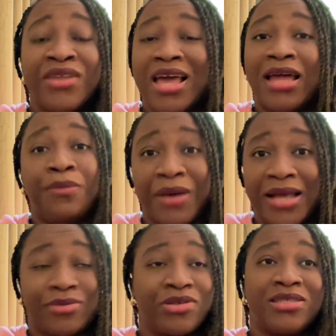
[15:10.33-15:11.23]
and
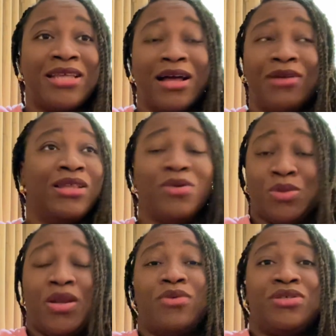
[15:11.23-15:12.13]
pass, because that was
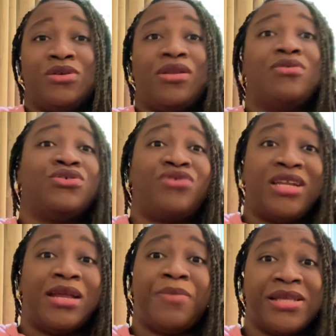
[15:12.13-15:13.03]
what I was doing. I was
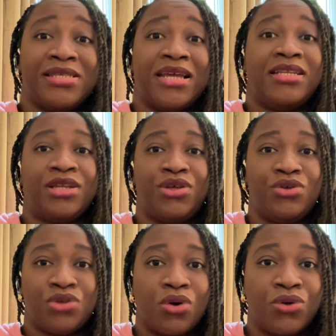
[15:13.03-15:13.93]
reading and passing. I didn't
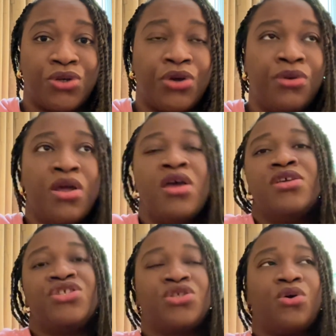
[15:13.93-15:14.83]
use audio,
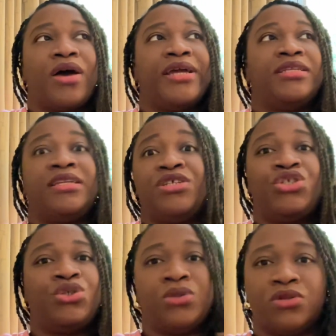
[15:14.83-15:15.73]
so I didn't
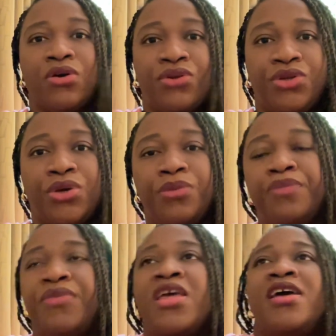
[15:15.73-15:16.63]
choose audio.
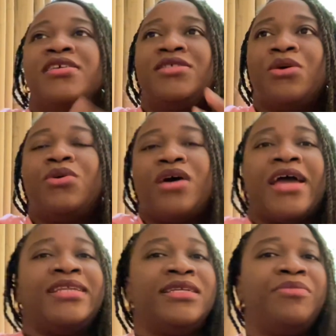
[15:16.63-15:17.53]
So
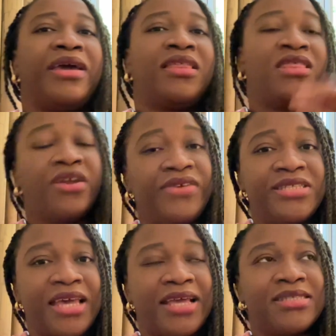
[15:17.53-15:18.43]
I did my theory
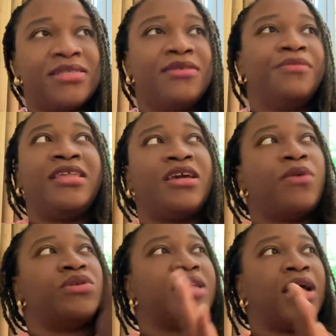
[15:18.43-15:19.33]
test. I think I
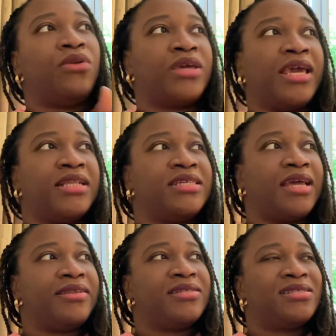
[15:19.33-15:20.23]
was
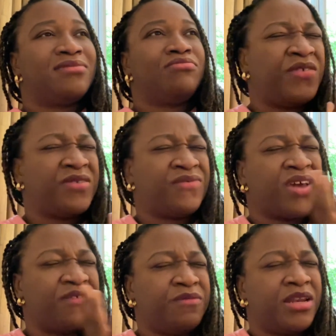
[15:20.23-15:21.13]
allocated
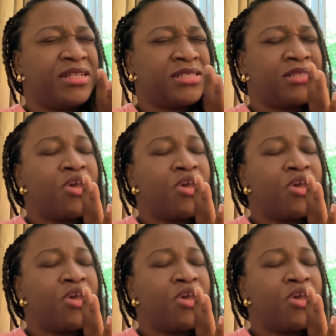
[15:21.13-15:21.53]
55 minutes